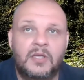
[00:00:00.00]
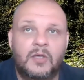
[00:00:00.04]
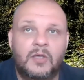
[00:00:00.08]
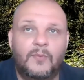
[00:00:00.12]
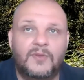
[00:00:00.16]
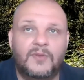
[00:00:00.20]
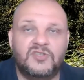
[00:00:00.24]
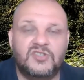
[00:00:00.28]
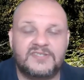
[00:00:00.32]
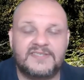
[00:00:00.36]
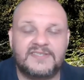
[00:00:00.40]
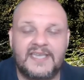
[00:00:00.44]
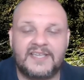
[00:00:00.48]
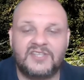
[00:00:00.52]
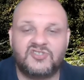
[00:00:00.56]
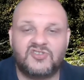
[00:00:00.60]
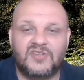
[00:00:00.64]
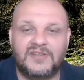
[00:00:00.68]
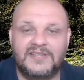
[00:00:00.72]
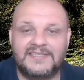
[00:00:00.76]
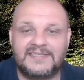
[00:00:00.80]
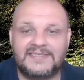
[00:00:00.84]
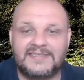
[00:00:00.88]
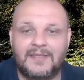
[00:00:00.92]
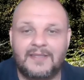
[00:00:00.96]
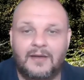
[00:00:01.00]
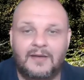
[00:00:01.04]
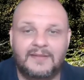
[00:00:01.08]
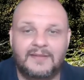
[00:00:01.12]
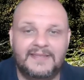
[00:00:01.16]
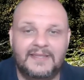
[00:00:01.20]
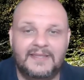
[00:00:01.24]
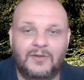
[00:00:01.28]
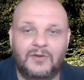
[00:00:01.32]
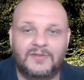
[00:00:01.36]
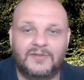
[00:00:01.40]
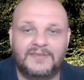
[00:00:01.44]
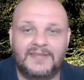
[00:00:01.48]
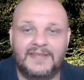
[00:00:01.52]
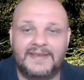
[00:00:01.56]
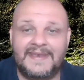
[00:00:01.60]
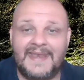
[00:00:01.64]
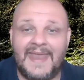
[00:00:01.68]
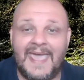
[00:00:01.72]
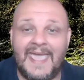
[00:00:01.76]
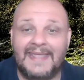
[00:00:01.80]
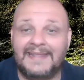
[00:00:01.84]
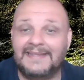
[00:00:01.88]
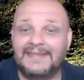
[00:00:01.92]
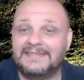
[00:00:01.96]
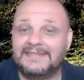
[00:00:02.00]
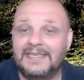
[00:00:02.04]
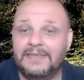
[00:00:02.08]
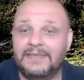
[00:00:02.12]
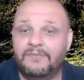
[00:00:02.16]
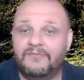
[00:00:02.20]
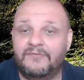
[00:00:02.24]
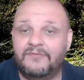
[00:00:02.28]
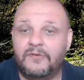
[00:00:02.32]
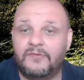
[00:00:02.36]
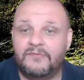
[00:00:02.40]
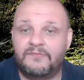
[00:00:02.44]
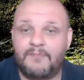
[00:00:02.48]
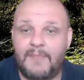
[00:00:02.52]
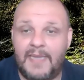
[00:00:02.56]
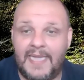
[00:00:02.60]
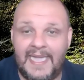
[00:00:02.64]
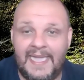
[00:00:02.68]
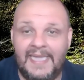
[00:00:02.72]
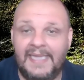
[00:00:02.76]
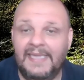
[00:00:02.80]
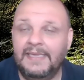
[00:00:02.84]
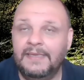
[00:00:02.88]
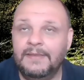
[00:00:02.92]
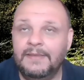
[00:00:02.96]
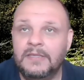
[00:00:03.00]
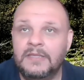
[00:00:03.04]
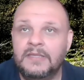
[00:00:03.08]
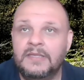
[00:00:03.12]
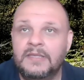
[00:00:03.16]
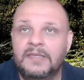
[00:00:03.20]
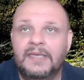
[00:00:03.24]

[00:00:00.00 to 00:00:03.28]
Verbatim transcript: which is actually starting on the 19th of May.